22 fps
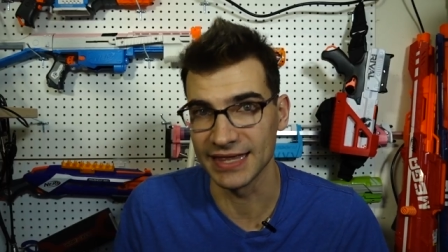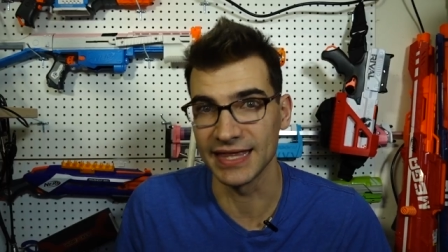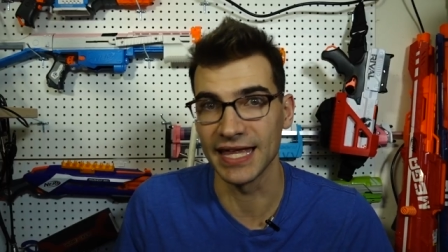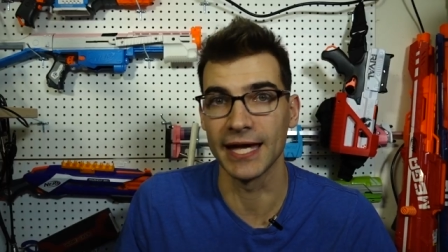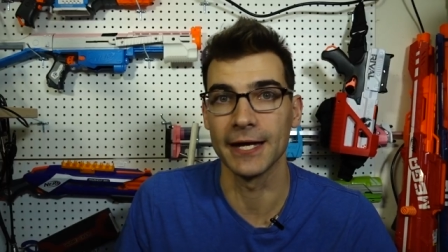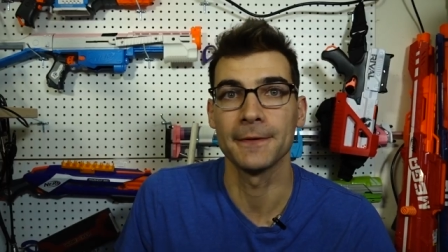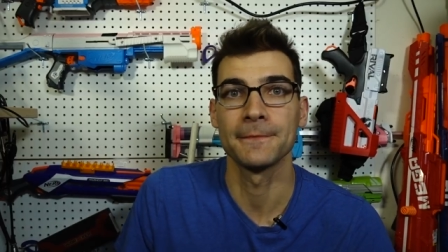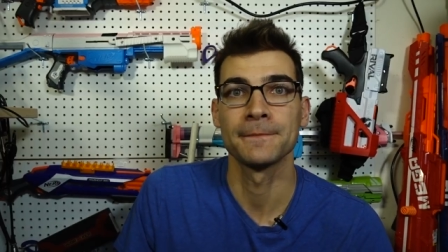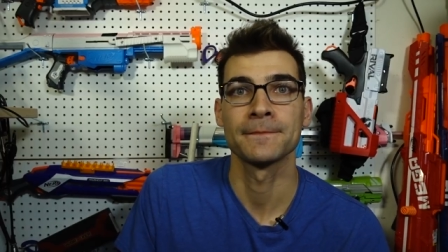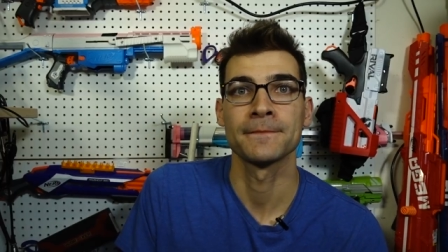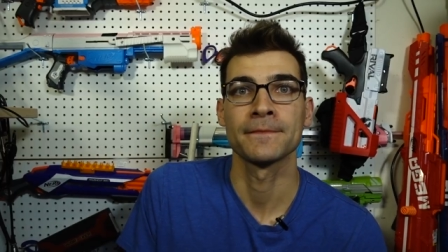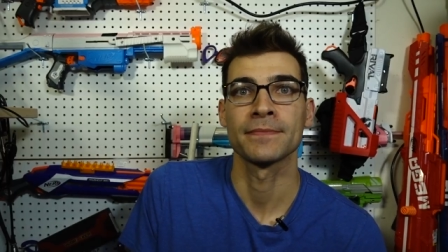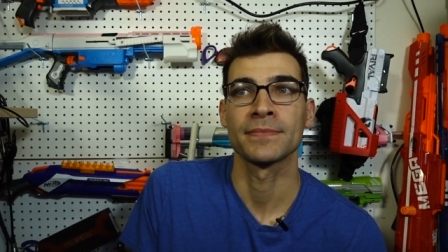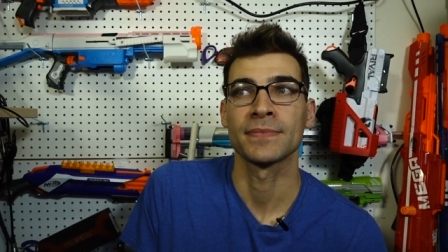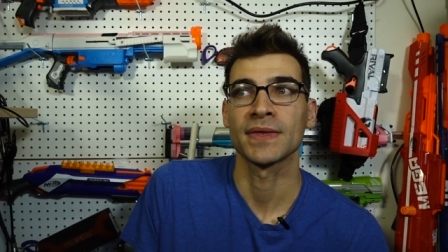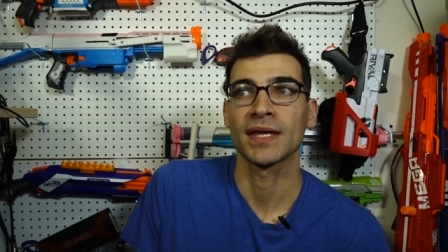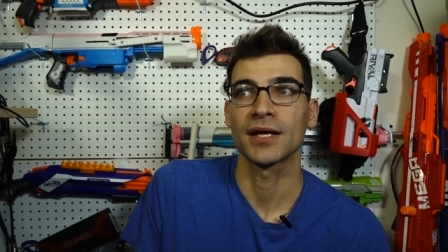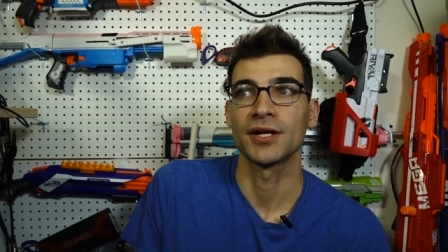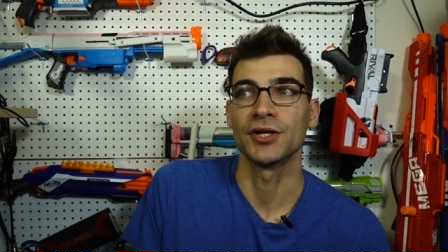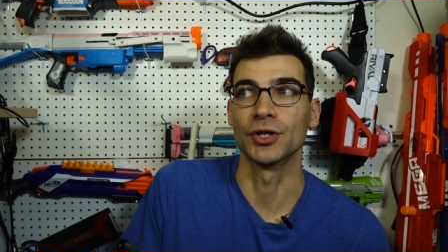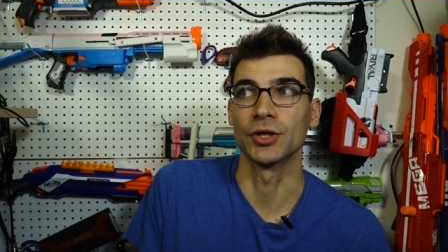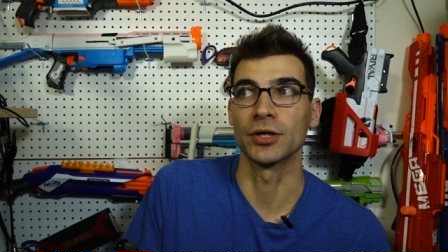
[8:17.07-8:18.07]
that
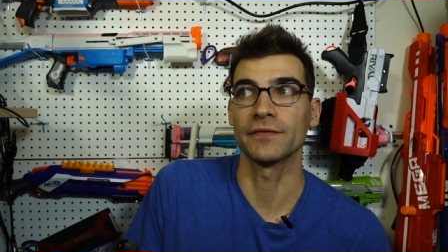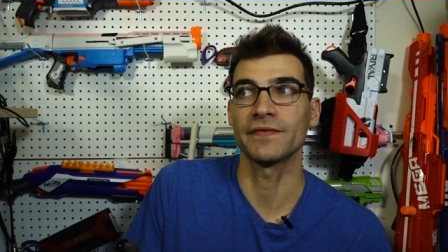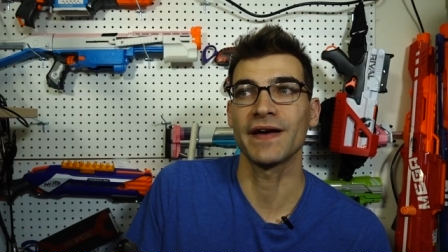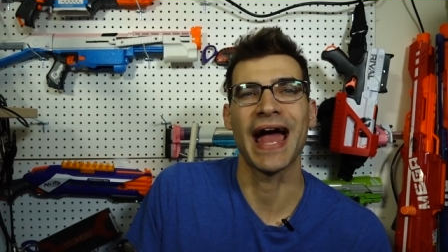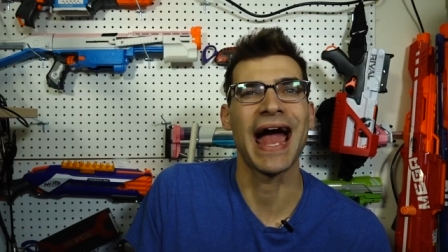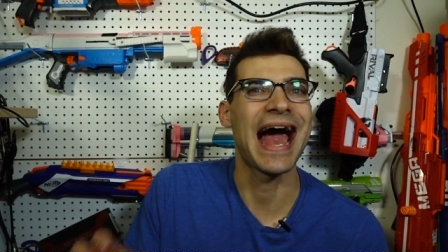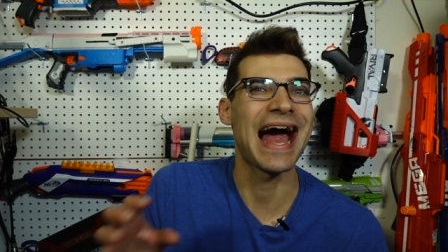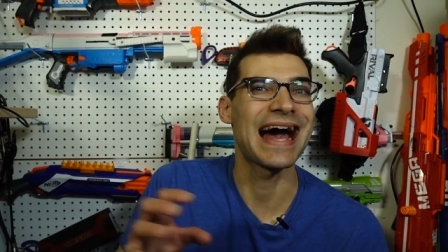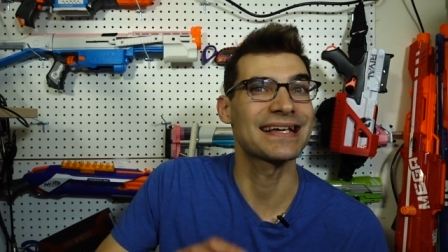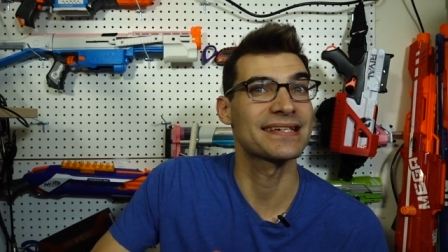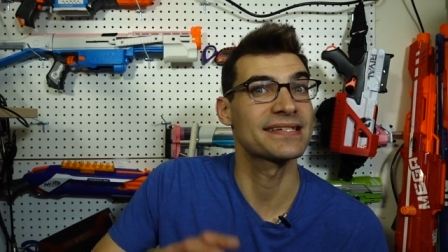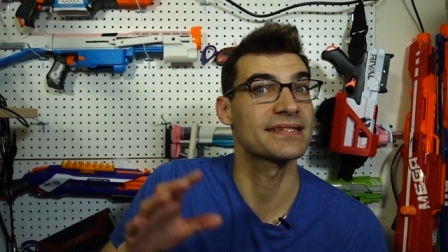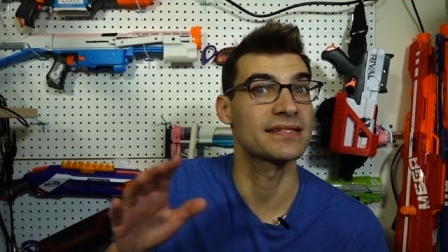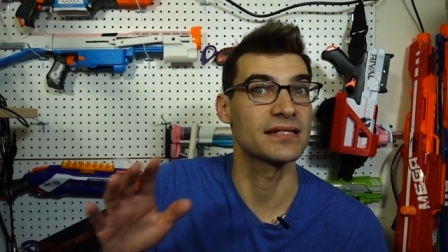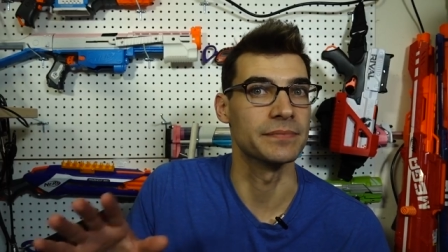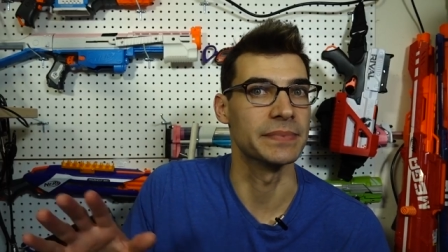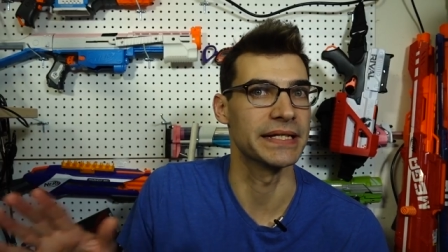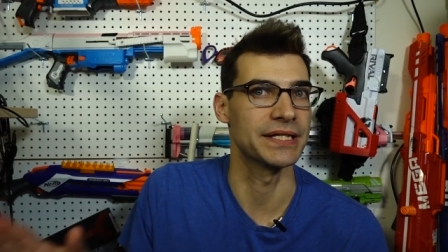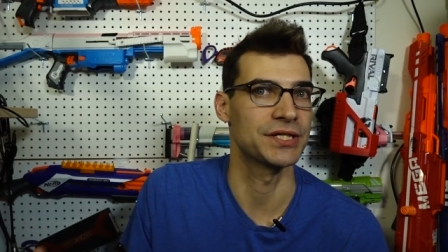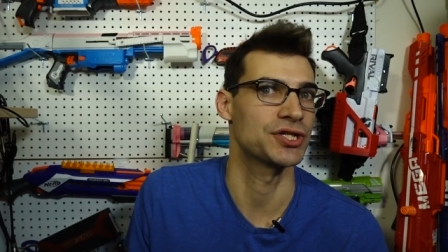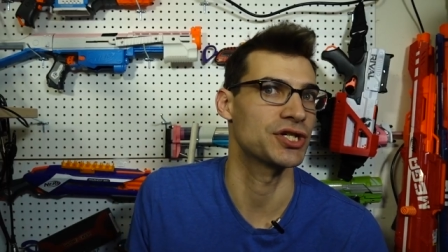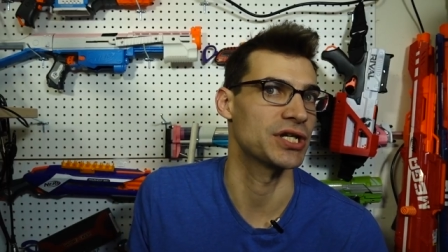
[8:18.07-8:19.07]
Nerf has
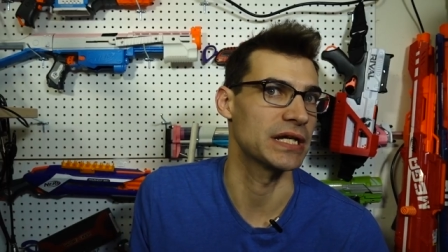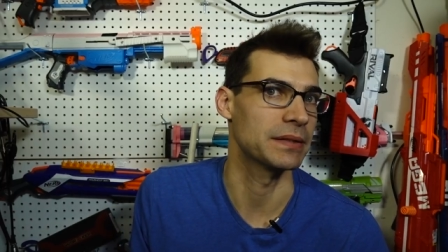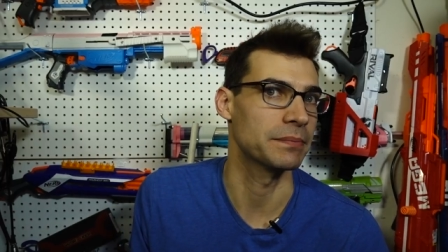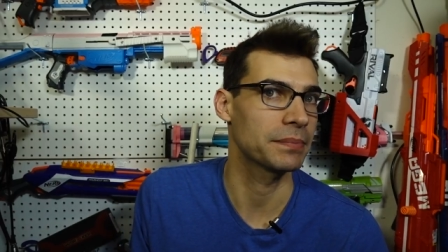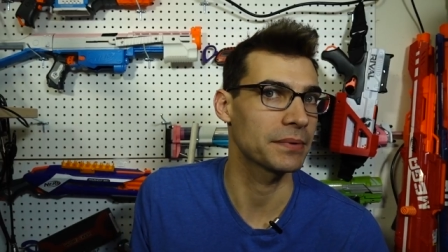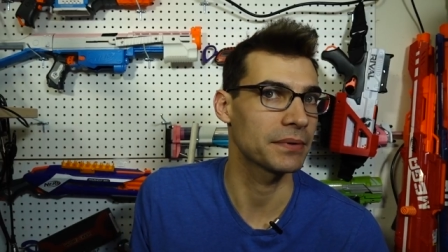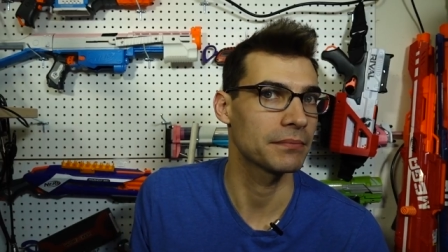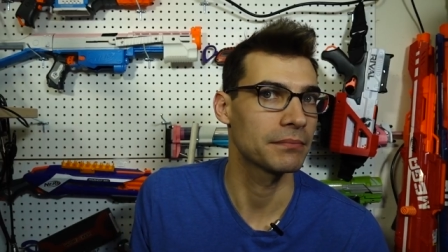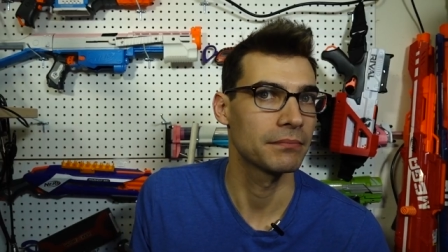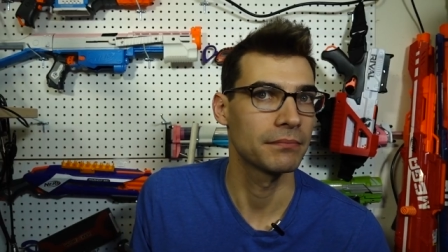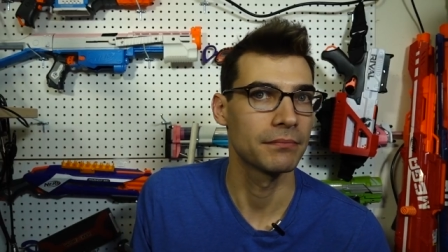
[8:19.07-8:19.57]
to be cheap.